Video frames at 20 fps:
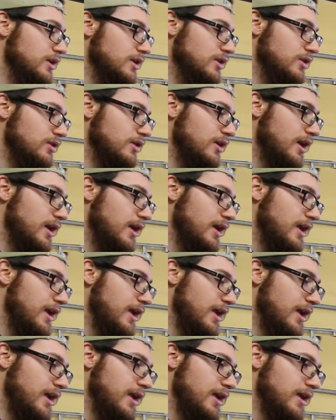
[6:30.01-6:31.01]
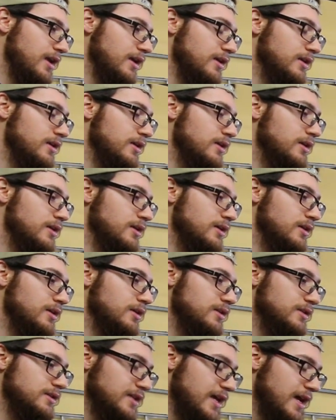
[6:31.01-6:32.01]
you got a
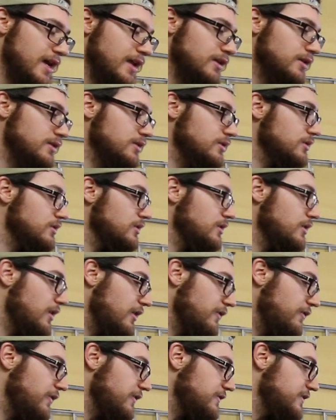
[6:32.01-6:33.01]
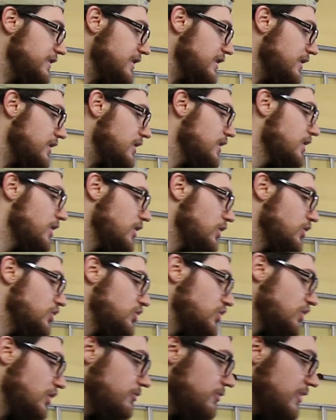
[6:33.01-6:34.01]
10, and a 15, you
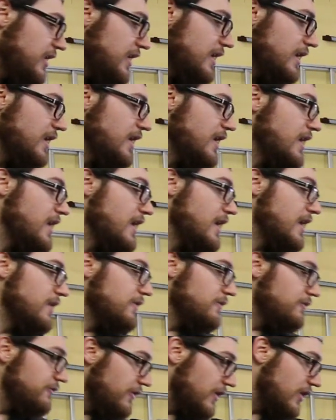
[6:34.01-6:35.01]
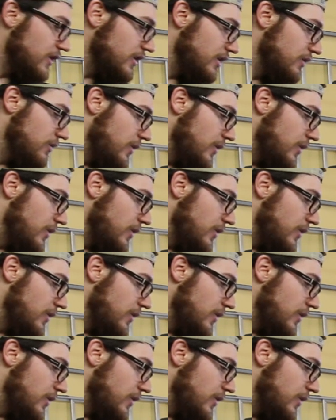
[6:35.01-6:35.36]
should be fairly